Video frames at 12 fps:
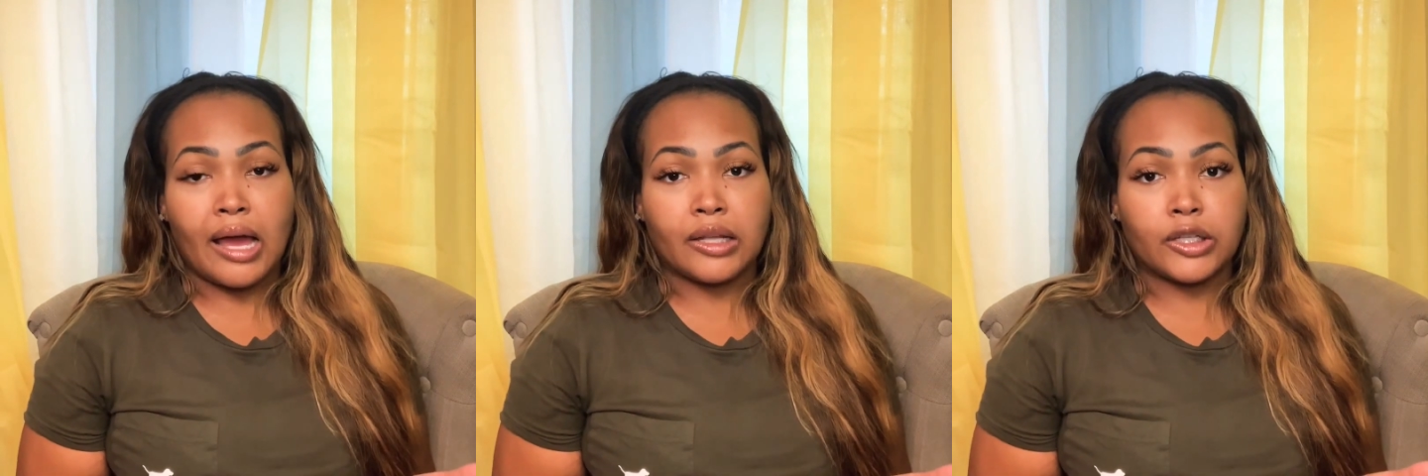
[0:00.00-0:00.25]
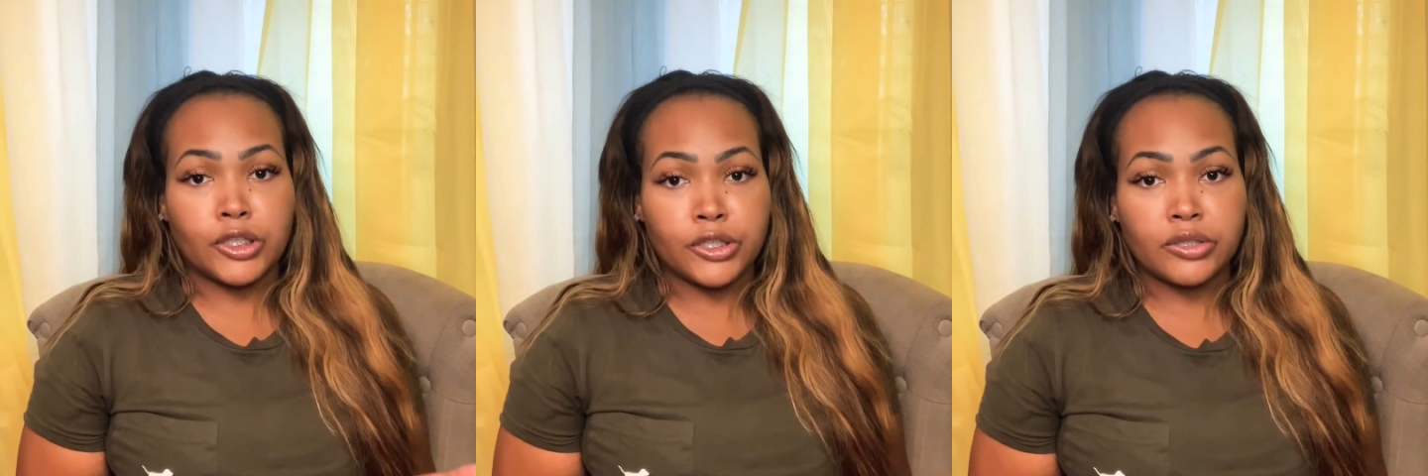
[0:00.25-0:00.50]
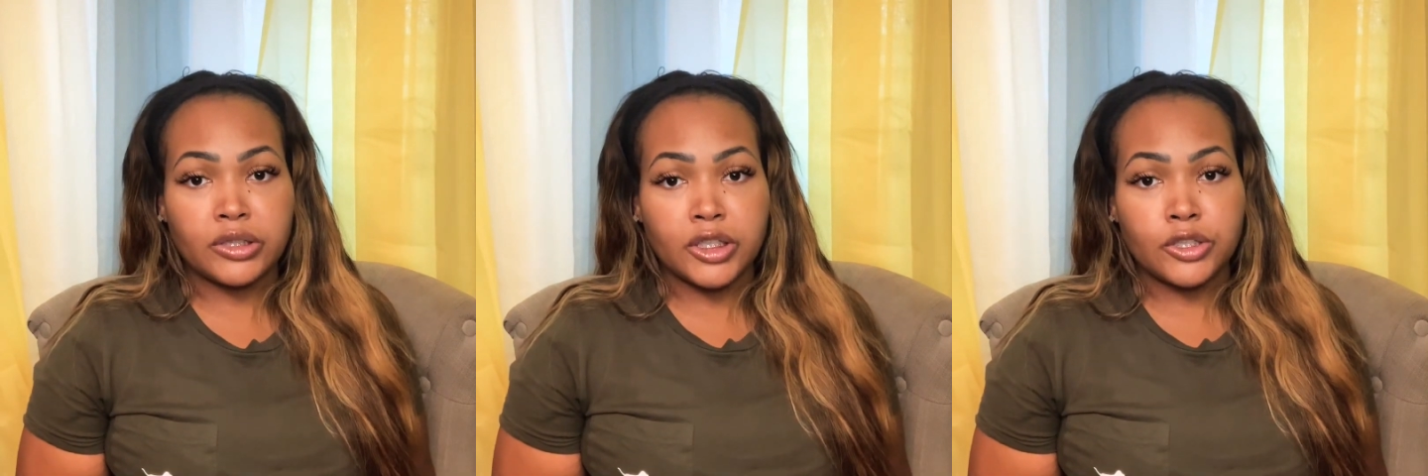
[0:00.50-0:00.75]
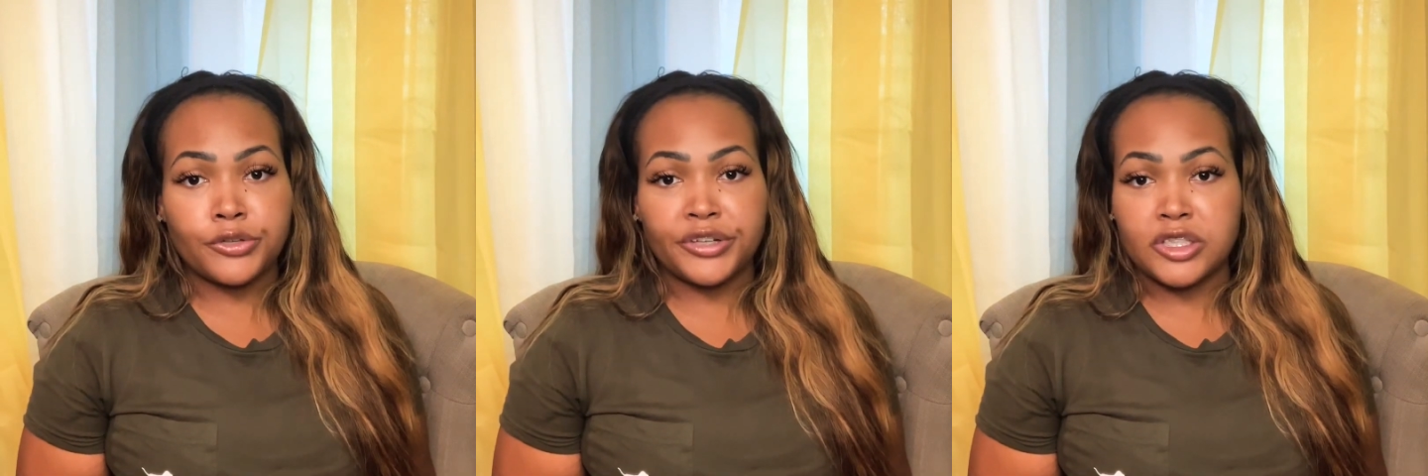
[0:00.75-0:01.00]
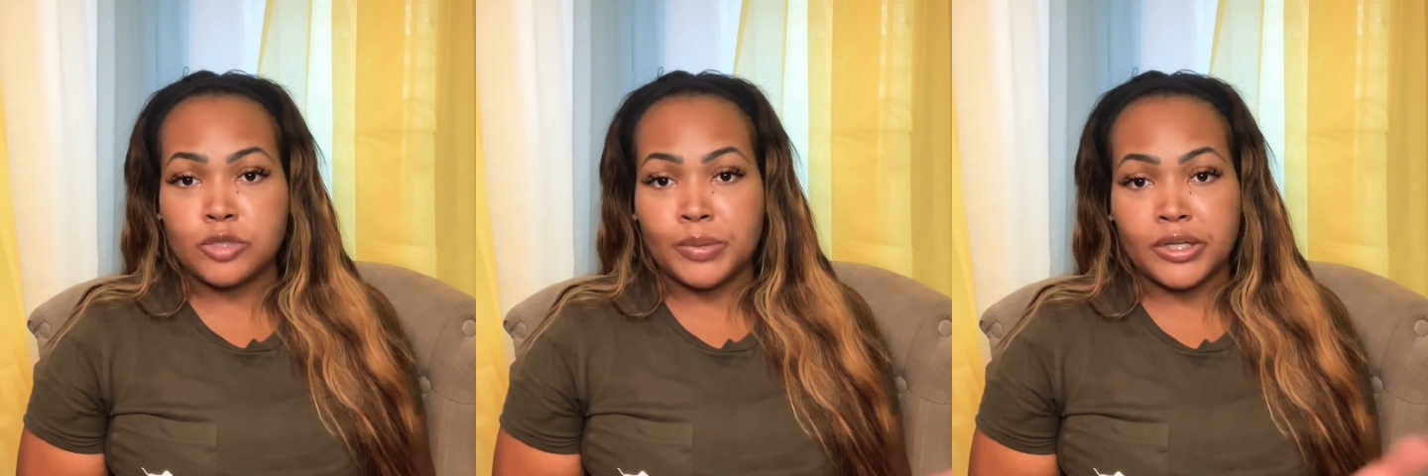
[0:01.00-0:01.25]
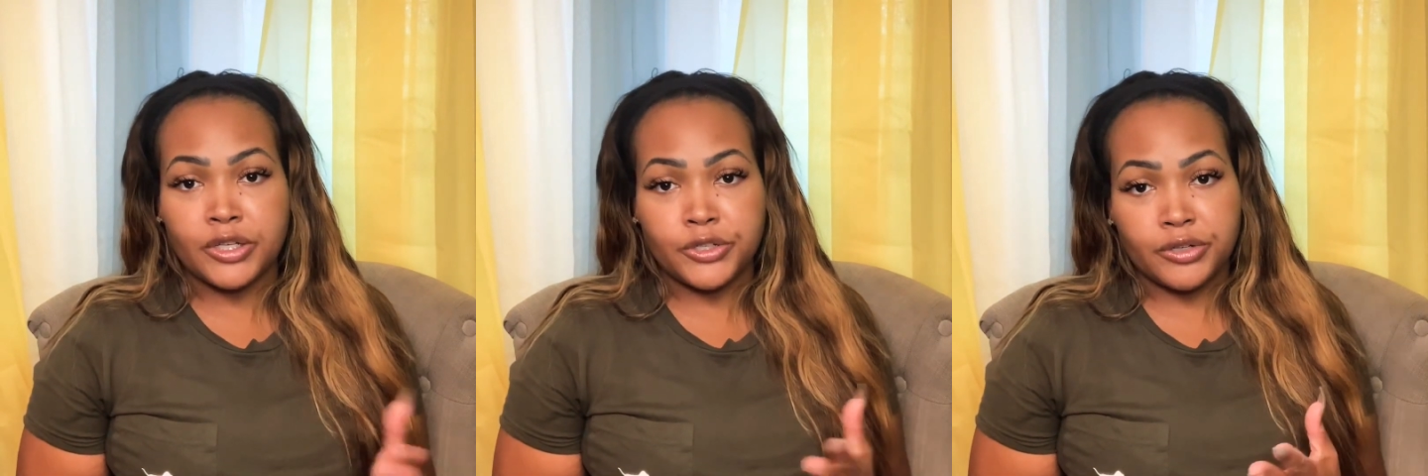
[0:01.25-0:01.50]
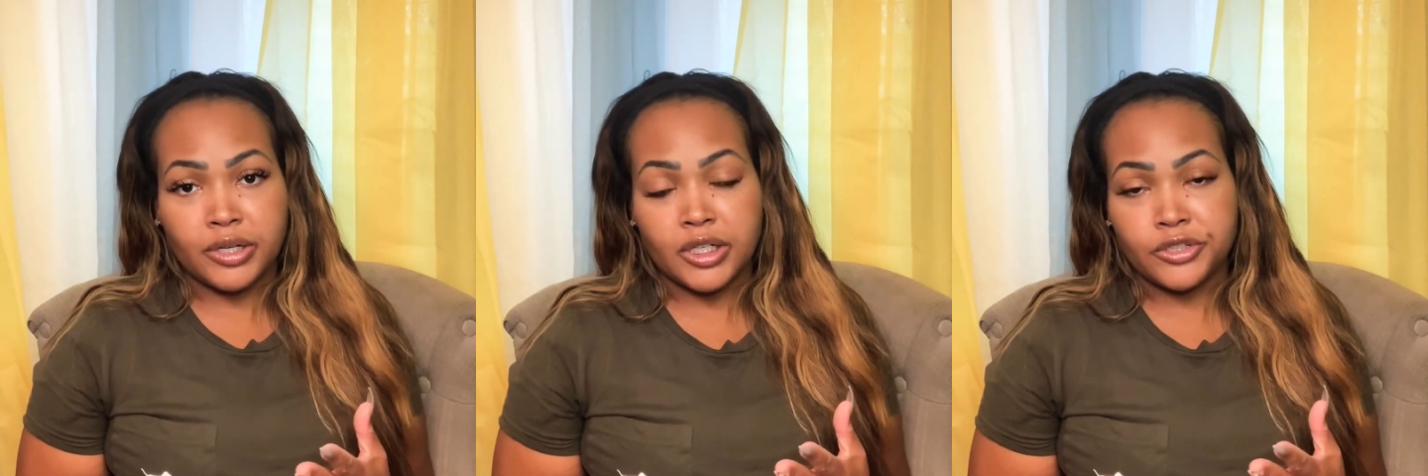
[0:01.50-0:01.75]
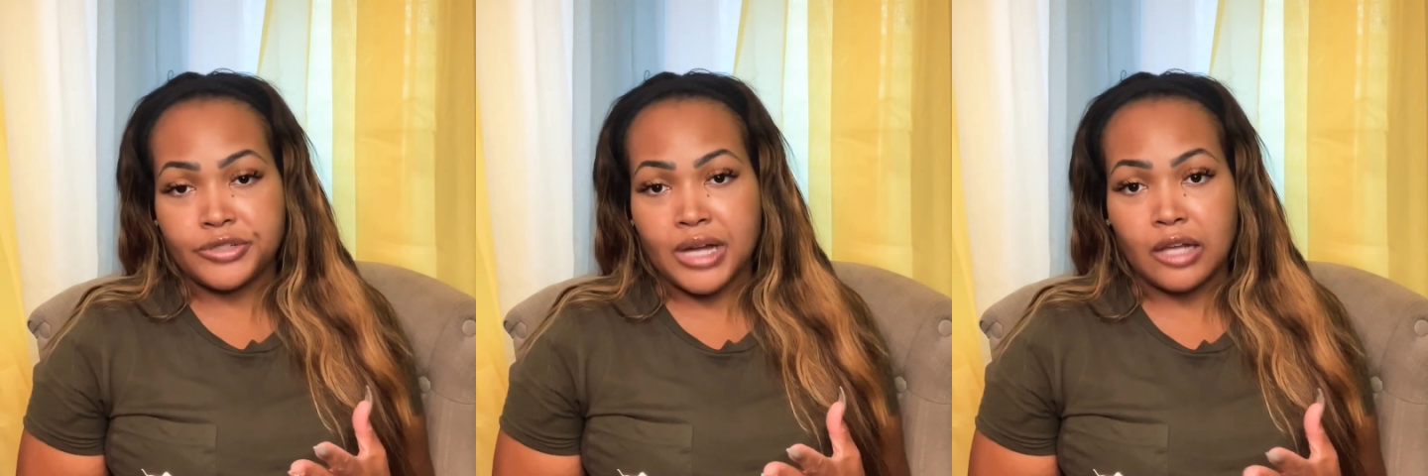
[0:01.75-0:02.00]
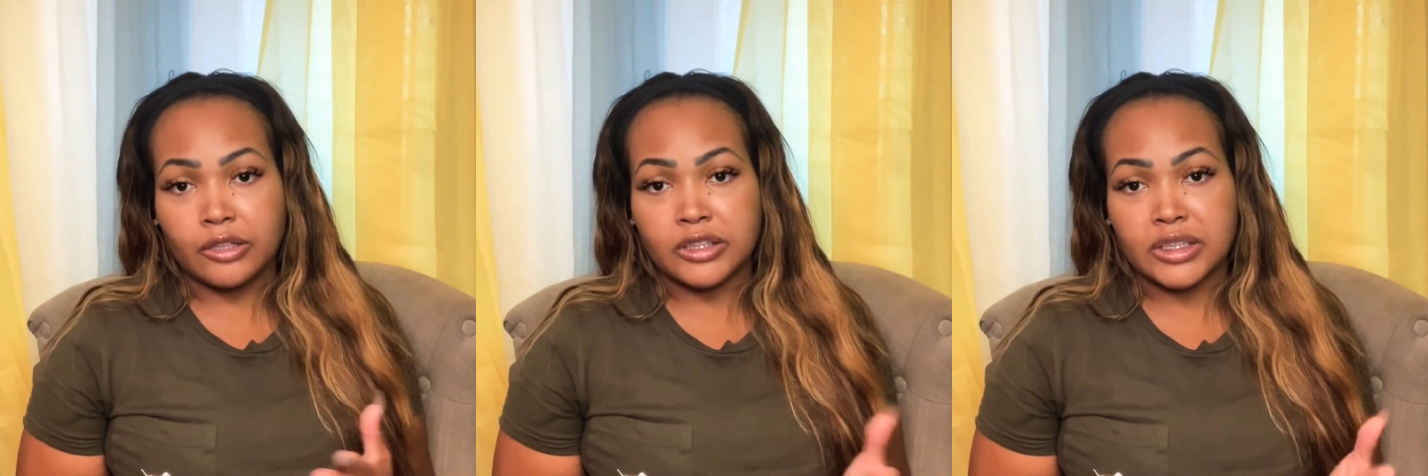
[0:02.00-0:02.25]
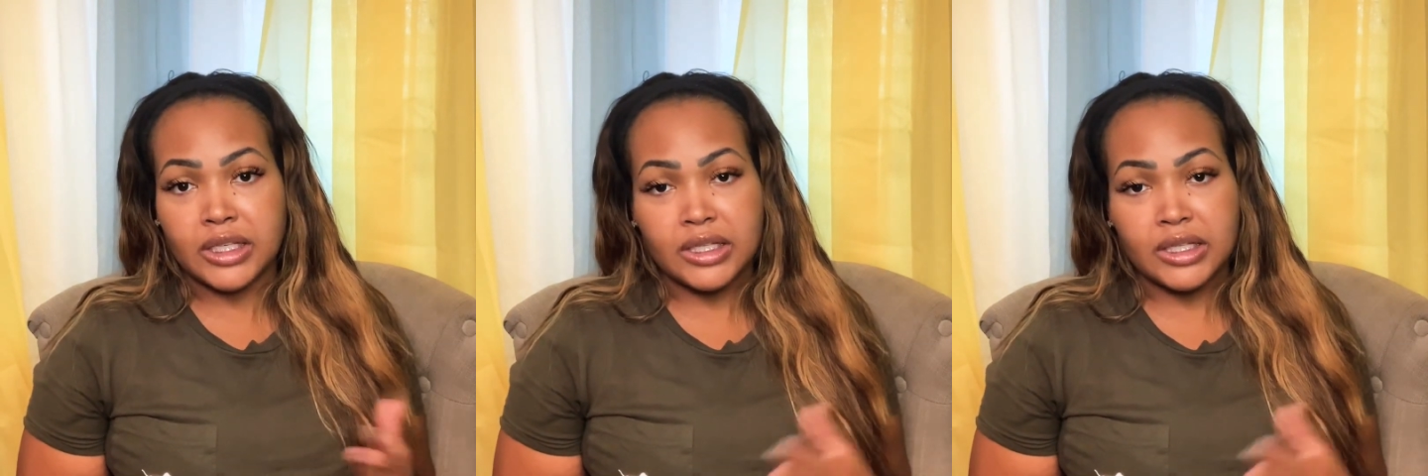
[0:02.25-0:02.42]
Literally, you're gonna spend under $100